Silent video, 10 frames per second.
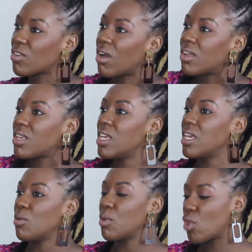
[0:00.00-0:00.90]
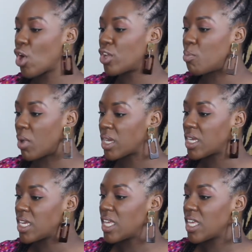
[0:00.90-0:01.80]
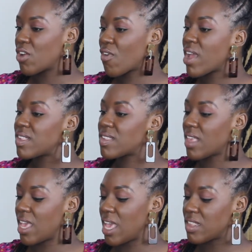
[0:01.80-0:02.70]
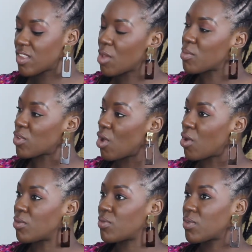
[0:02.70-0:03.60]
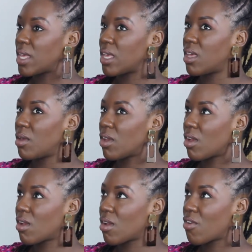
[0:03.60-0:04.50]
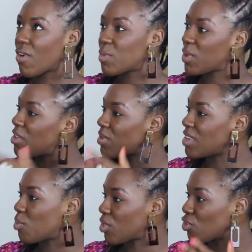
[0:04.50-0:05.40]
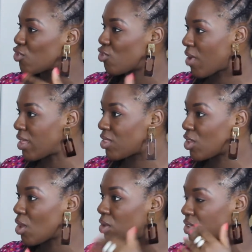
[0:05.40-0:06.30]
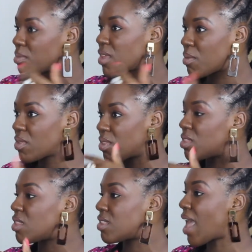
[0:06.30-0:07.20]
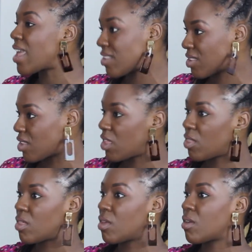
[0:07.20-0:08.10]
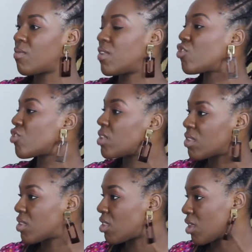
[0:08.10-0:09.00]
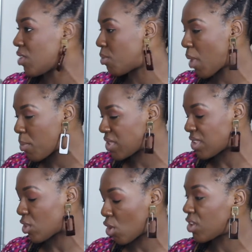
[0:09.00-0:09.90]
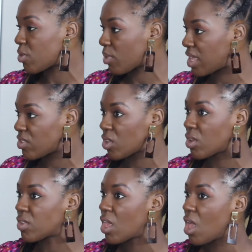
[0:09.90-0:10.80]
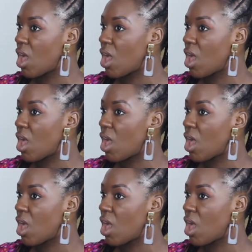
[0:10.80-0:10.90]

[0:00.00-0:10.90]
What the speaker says: card with God. But grace in terms of grace being even deeper than strength. You know, sometimes the tasks and the visions and the purposes that God has placed on us,